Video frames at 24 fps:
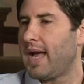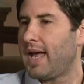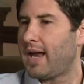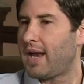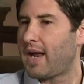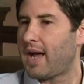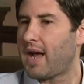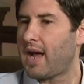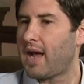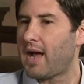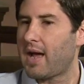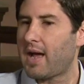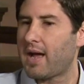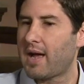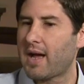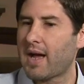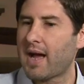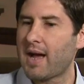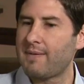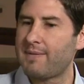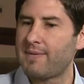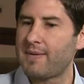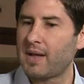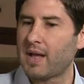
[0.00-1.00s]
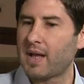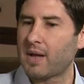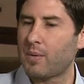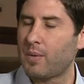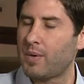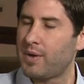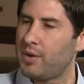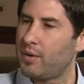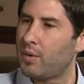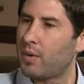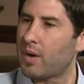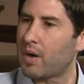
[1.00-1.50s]
And I, I feel like
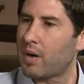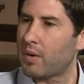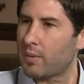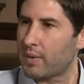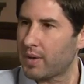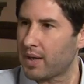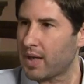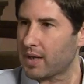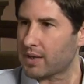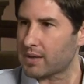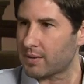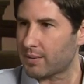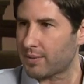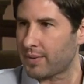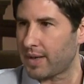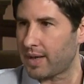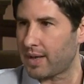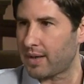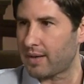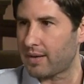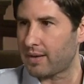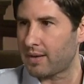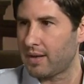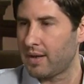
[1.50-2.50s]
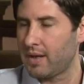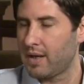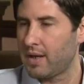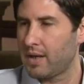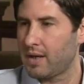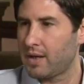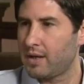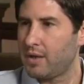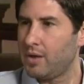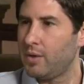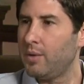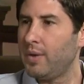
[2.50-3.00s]
when you are a reluctant reader,
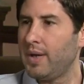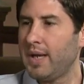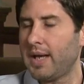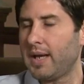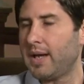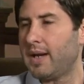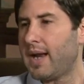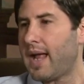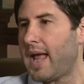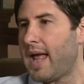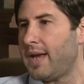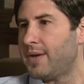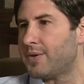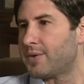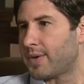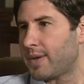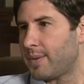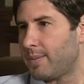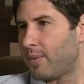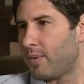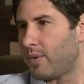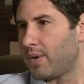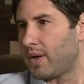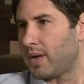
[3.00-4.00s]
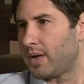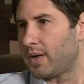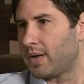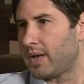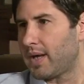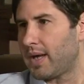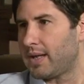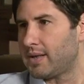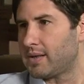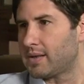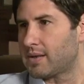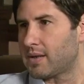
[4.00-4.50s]
you need an entry point.
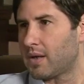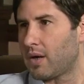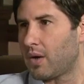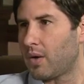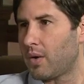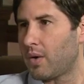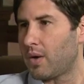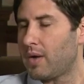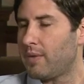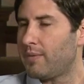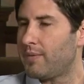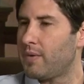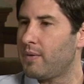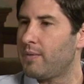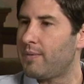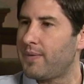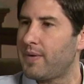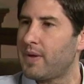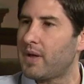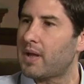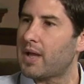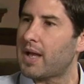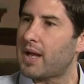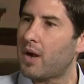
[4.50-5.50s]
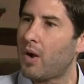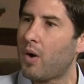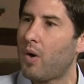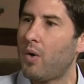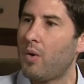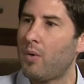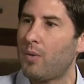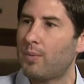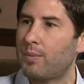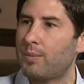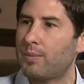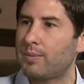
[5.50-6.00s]
And so if you feel at
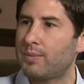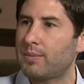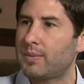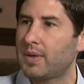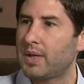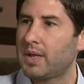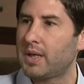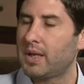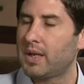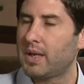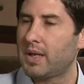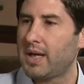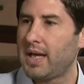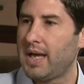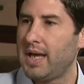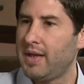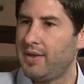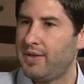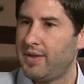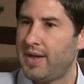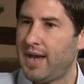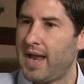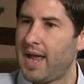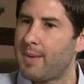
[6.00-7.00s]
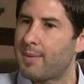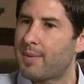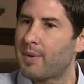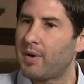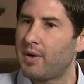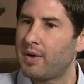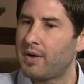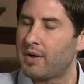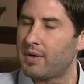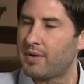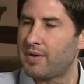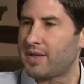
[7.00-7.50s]
home in the
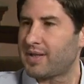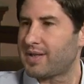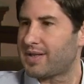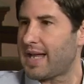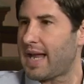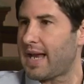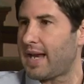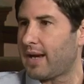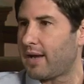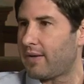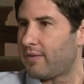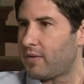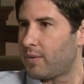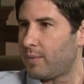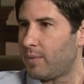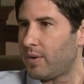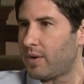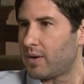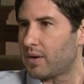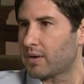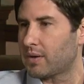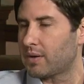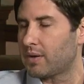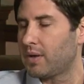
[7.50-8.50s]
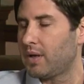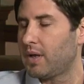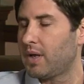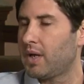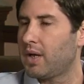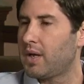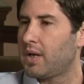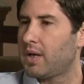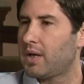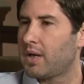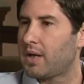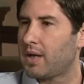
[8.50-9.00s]
neighborhood or the setting of the book,
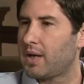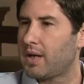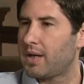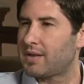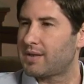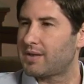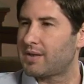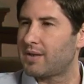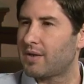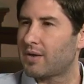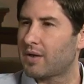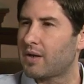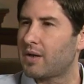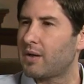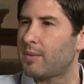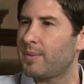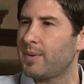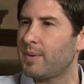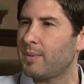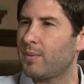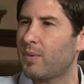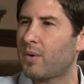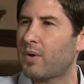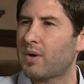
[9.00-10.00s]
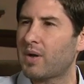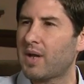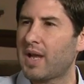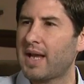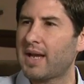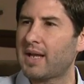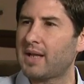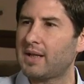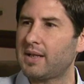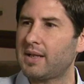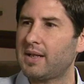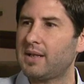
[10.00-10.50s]
it's you're going to be more
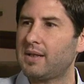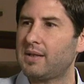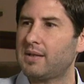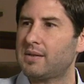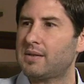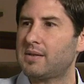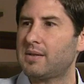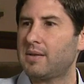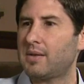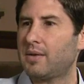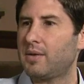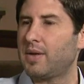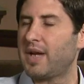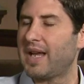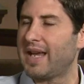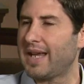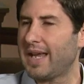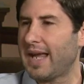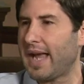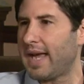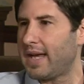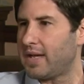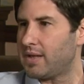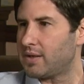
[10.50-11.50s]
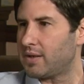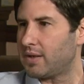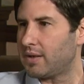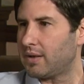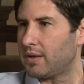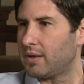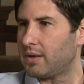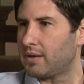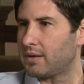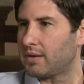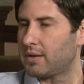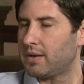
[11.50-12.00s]
likely to engage in
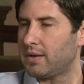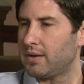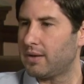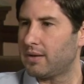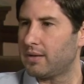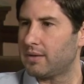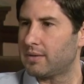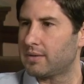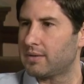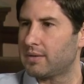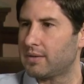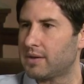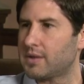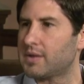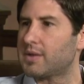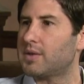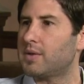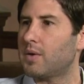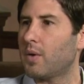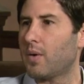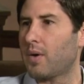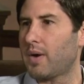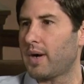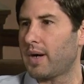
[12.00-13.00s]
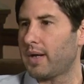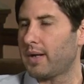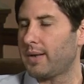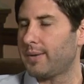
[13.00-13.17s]
the, in the, the story.